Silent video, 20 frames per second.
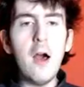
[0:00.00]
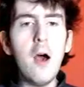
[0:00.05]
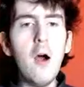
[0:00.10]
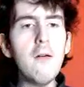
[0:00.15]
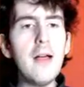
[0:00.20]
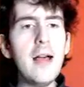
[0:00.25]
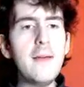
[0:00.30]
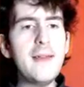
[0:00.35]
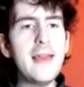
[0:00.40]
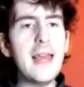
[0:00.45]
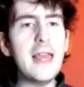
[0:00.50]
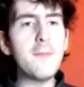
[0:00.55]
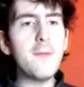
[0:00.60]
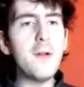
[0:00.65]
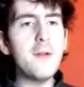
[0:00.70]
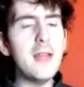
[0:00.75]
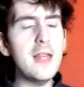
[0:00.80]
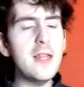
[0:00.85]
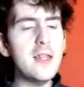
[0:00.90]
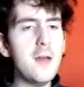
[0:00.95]
oh, I think it's
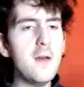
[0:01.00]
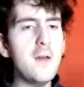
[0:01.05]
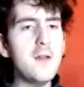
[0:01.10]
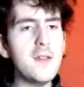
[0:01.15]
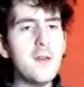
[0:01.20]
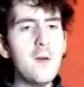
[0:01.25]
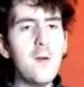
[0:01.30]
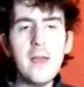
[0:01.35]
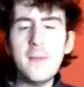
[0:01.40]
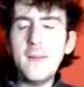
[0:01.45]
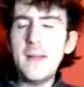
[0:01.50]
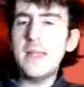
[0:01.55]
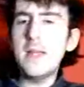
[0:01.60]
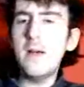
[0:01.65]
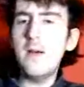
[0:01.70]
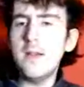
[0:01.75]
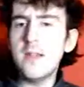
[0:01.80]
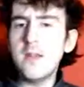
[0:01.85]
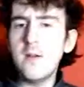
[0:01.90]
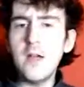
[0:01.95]
probably so-and-so, it could be
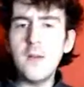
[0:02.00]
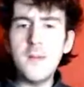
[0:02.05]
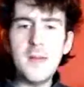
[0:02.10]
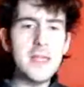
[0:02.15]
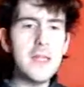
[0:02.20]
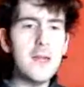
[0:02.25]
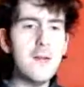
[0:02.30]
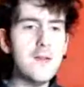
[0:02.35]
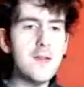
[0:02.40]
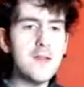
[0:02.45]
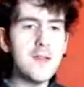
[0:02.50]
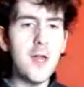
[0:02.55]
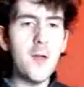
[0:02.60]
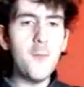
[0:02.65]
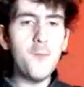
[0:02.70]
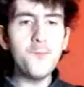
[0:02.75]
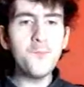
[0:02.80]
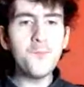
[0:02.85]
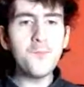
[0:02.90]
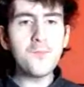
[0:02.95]
so-and-so, it could be so-and-so.